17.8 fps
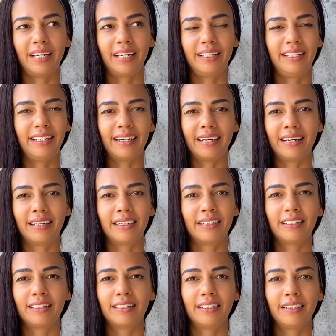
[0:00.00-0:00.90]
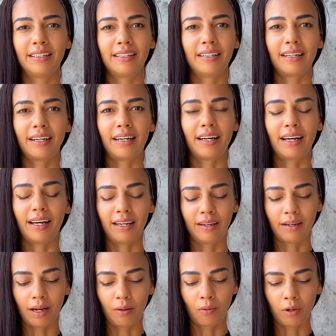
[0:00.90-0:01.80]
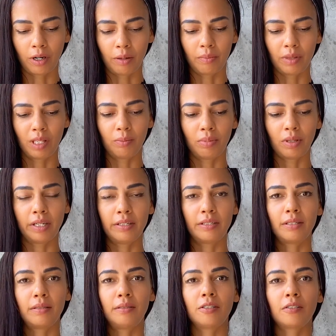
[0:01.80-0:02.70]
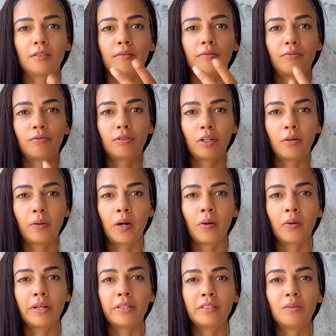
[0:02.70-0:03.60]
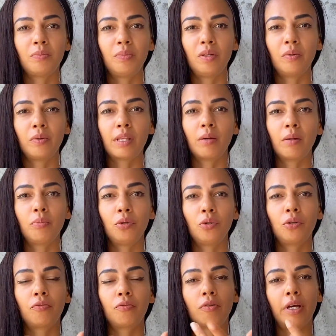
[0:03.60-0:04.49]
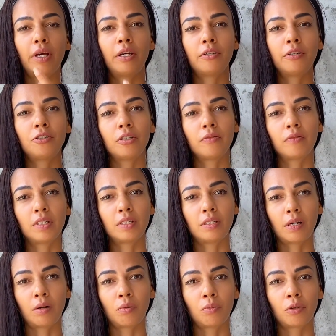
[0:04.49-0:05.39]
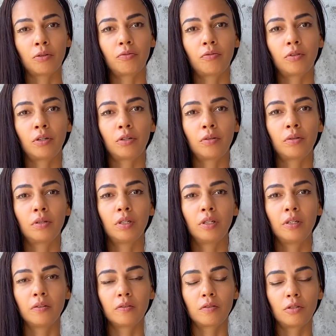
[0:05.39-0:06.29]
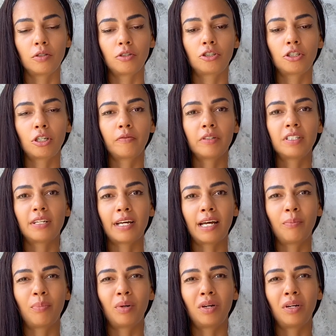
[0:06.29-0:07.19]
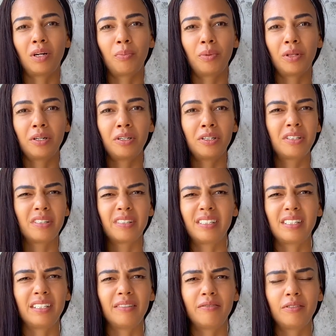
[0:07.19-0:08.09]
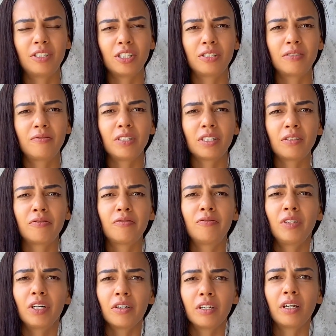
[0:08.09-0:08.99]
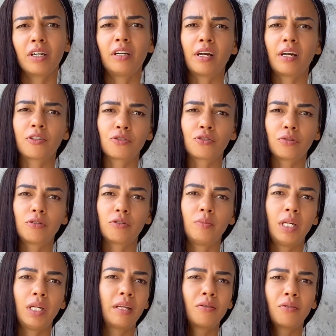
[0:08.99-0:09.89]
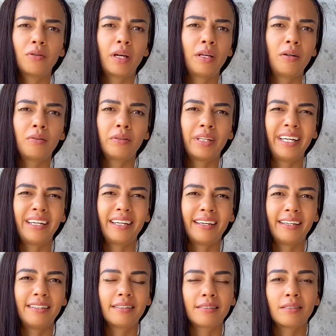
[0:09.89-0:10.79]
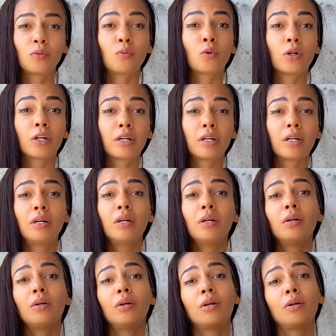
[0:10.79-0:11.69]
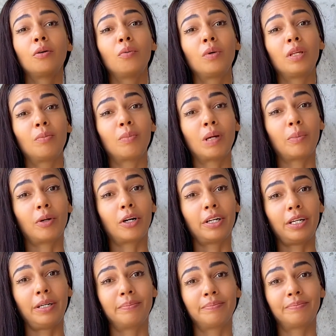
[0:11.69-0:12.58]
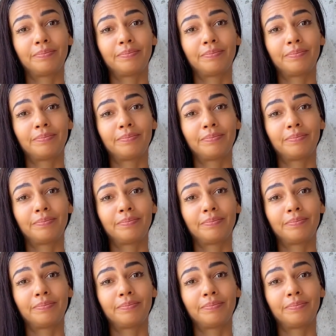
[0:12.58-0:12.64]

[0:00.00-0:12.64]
Yeah, I want the blood to just flow out and to be with that beautiful energy of the downward flow. So to shove a tampon up there, it just feels very unnatural to me. I don't like it. It doesn't work with my body.